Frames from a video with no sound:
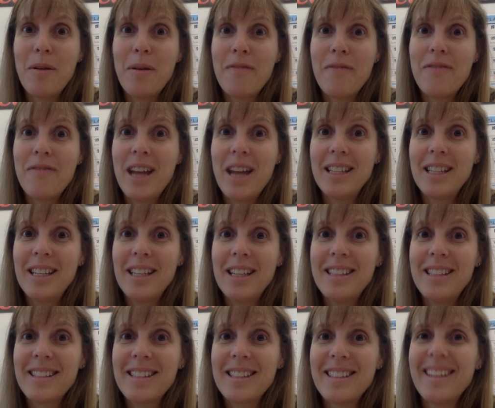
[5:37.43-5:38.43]
phases
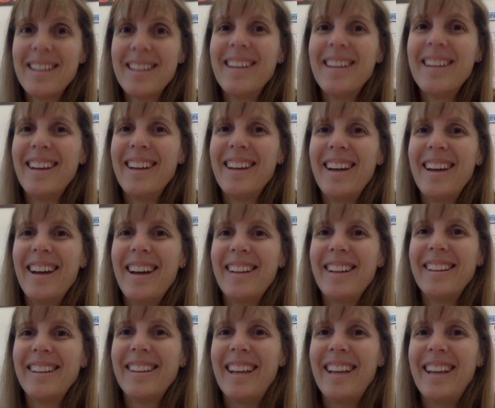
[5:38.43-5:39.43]

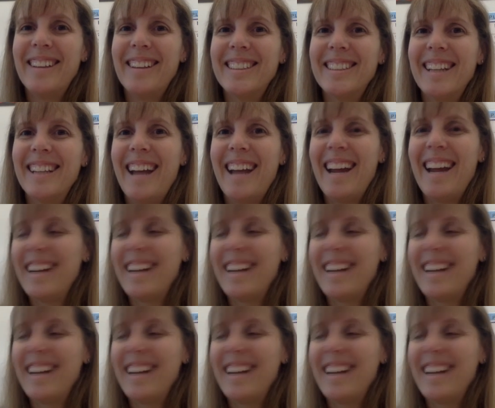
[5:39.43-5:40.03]
later today.